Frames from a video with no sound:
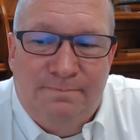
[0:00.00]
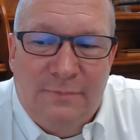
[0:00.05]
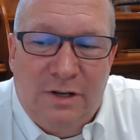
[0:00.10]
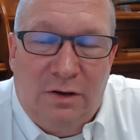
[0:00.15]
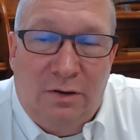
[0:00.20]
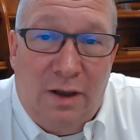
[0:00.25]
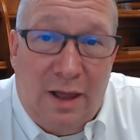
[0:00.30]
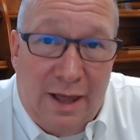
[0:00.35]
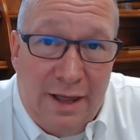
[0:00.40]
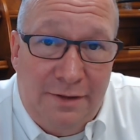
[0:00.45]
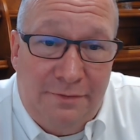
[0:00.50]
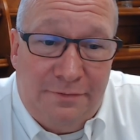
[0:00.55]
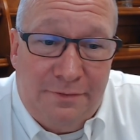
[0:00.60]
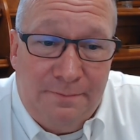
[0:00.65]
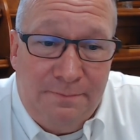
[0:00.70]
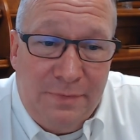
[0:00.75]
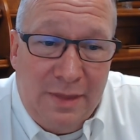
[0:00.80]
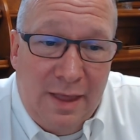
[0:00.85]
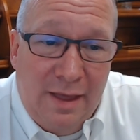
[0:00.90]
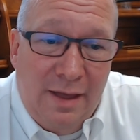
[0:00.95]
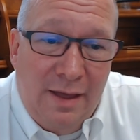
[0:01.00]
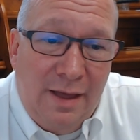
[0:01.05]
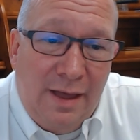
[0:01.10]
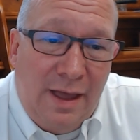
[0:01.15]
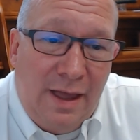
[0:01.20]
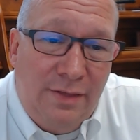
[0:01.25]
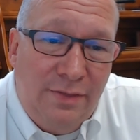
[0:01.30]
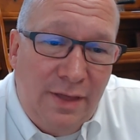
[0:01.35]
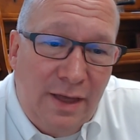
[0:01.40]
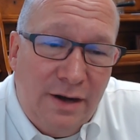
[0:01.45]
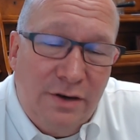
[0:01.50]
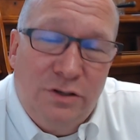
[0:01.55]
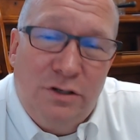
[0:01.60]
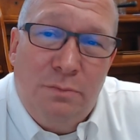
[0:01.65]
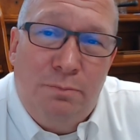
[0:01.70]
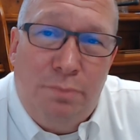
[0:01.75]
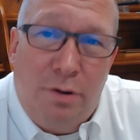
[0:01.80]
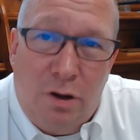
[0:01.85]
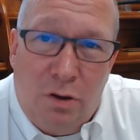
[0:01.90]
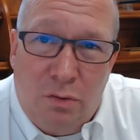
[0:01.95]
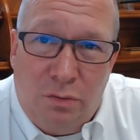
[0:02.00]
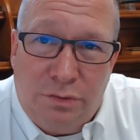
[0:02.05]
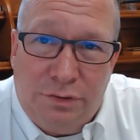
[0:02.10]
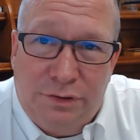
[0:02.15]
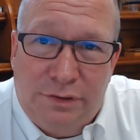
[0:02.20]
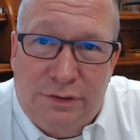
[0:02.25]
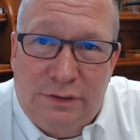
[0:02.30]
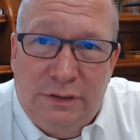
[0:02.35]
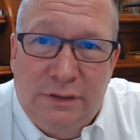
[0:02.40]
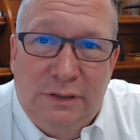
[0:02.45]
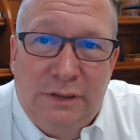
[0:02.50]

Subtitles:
life, and that is a POLST,